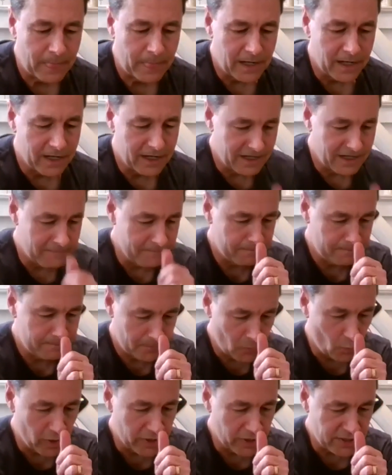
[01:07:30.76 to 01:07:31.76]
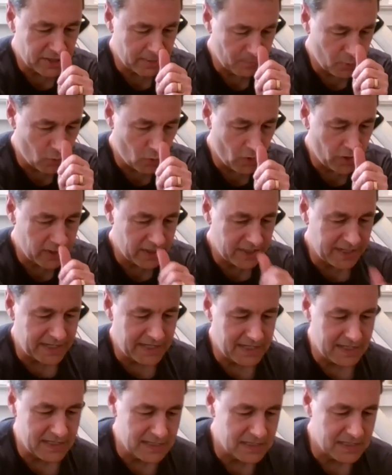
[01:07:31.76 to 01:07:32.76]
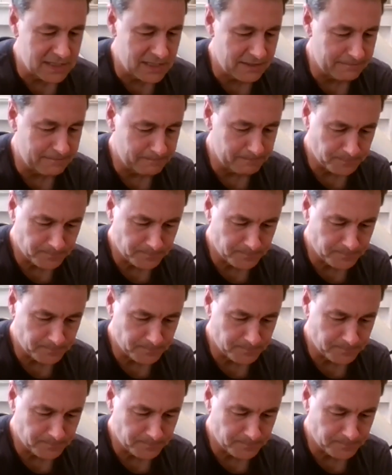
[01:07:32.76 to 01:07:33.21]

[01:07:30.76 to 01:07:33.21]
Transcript: um, what's important is